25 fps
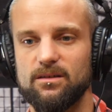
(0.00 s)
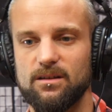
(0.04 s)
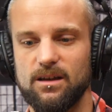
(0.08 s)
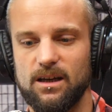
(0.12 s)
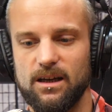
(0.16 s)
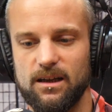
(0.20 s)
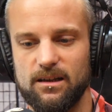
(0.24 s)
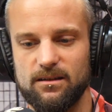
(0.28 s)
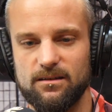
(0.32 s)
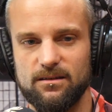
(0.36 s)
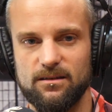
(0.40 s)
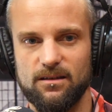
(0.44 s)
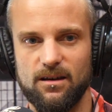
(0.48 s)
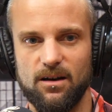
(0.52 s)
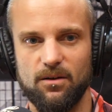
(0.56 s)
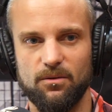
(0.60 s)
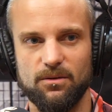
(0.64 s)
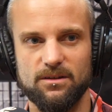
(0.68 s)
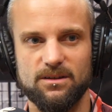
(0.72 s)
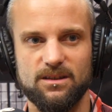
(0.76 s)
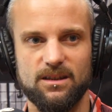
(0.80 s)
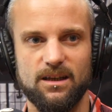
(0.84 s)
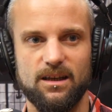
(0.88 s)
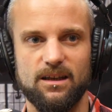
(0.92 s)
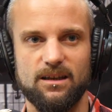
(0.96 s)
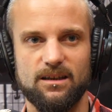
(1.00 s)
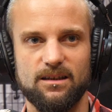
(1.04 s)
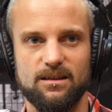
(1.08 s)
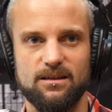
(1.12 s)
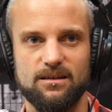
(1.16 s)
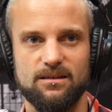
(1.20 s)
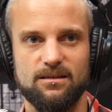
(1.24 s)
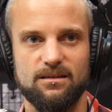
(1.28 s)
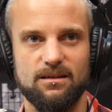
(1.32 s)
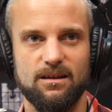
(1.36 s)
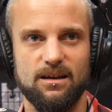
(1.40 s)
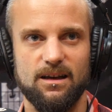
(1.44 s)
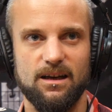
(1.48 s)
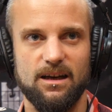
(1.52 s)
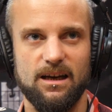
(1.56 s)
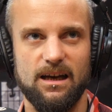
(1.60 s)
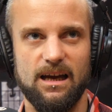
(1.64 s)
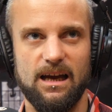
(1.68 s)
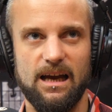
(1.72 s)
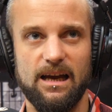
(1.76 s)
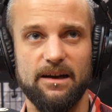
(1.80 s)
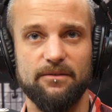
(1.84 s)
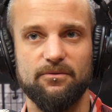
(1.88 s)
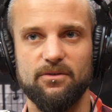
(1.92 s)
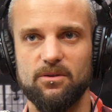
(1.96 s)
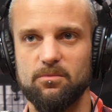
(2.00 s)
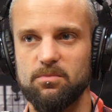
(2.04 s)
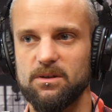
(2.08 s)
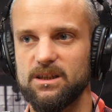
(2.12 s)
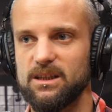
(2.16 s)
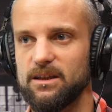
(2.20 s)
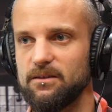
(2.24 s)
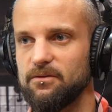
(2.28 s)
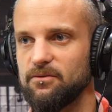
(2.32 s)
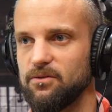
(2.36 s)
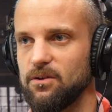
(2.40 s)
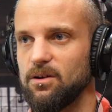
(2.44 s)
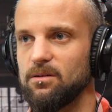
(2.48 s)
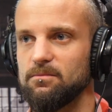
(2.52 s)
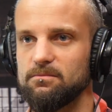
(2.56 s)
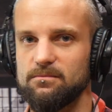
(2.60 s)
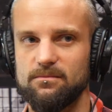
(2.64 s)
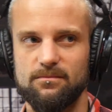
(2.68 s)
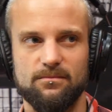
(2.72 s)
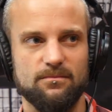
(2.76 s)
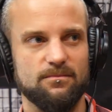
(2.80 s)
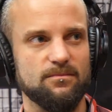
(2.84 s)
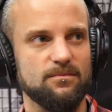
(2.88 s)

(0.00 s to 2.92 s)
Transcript: And I would say everybody from